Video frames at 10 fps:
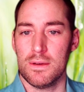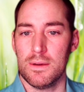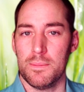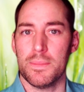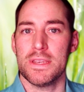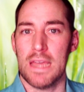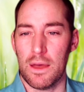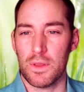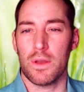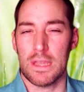But
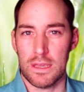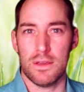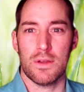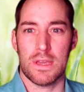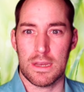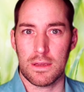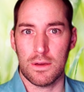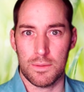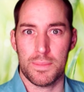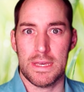downloading it, you'll get a
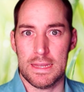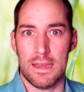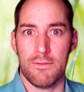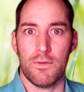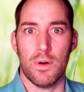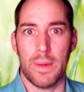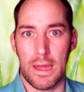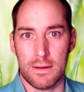good PDF format,